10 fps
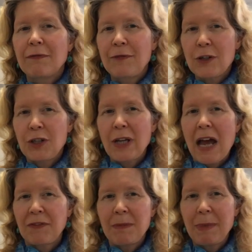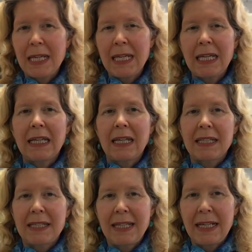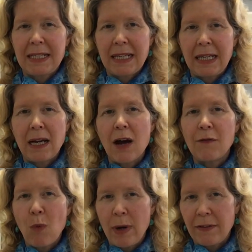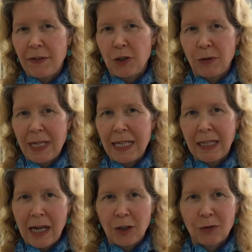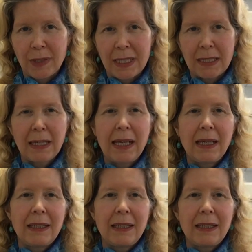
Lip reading: first you have to be a citizen of one of the treaty countries.